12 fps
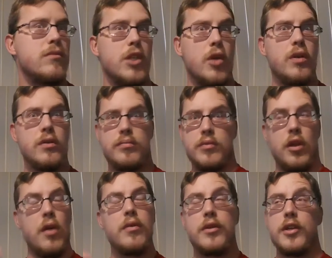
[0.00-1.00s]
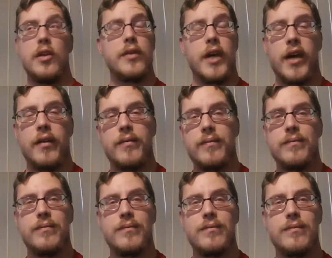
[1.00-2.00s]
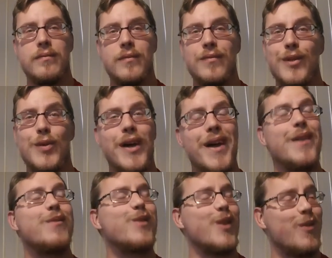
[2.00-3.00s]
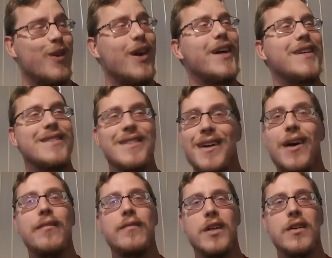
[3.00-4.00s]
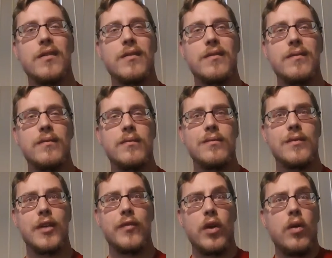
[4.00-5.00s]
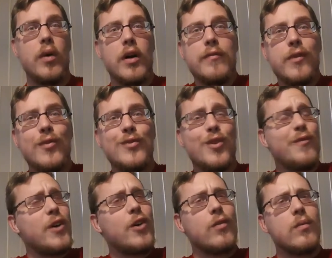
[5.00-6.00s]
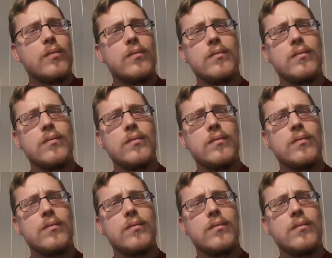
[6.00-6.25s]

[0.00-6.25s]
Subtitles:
You could do that. You have the right to not vote. If you don't want to vote, don't vote.